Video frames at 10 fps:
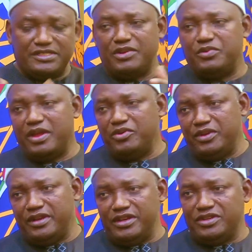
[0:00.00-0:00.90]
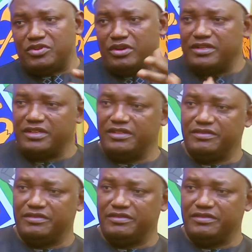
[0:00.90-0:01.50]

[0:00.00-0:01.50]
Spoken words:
that we are doing in this country.